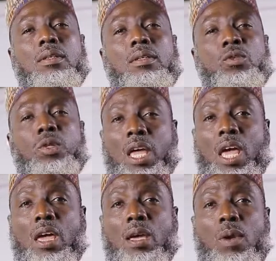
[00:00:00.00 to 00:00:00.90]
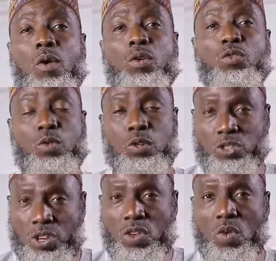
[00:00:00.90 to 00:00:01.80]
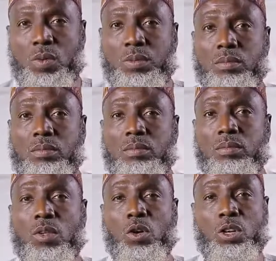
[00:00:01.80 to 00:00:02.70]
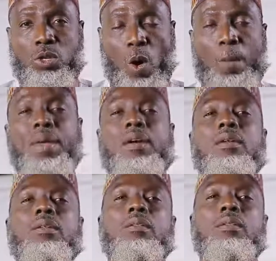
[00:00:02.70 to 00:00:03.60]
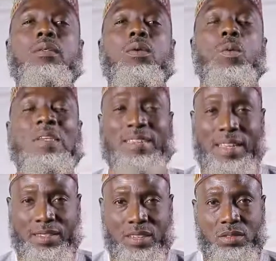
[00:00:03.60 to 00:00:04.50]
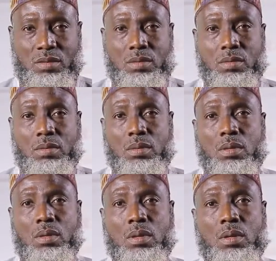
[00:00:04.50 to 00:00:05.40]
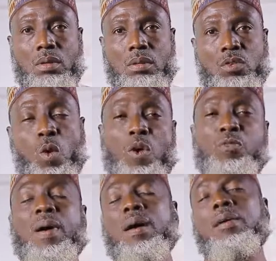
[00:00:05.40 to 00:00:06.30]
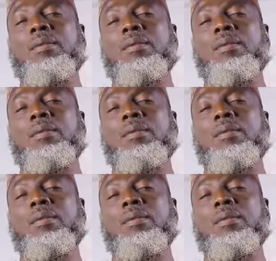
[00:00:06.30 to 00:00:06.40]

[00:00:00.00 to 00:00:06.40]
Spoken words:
Today, we are going to continue on the topic we started some weeks back,